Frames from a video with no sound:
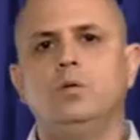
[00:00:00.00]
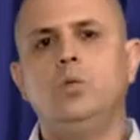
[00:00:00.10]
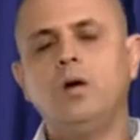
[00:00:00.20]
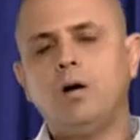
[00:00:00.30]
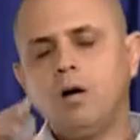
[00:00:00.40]

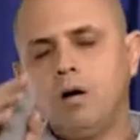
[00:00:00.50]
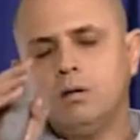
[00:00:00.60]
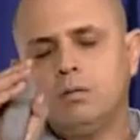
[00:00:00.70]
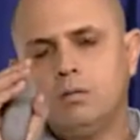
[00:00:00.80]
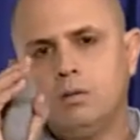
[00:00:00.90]
We
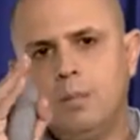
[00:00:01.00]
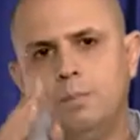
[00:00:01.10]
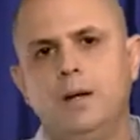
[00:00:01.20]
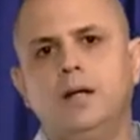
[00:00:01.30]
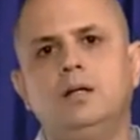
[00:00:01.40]
are
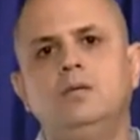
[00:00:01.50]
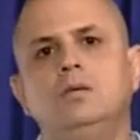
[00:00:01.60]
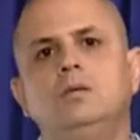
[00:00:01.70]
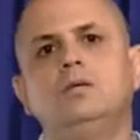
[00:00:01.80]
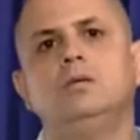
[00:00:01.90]
embedded,
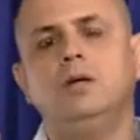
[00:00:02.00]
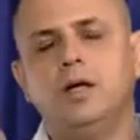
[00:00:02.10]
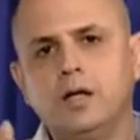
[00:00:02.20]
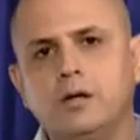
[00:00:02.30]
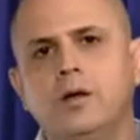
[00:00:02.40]

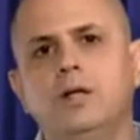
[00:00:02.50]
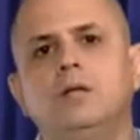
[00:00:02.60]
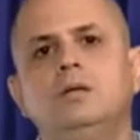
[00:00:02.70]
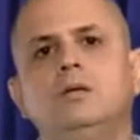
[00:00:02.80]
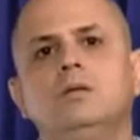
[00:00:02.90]

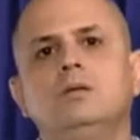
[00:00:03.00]
integrated,